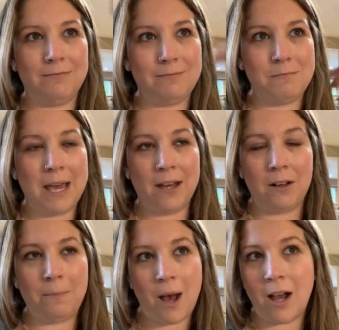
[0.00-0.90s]

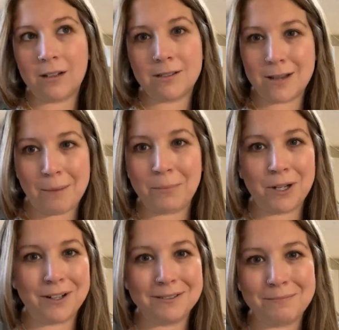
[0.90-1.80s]
Mailbox
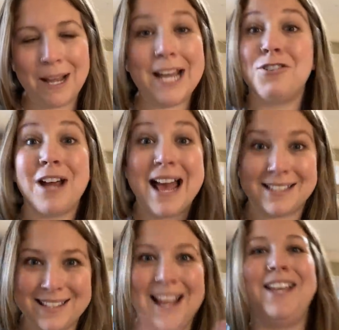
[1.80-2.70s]
number, my address.
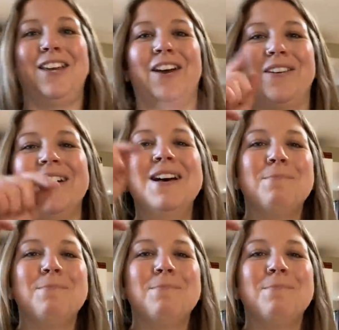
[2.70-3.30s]
Thank you.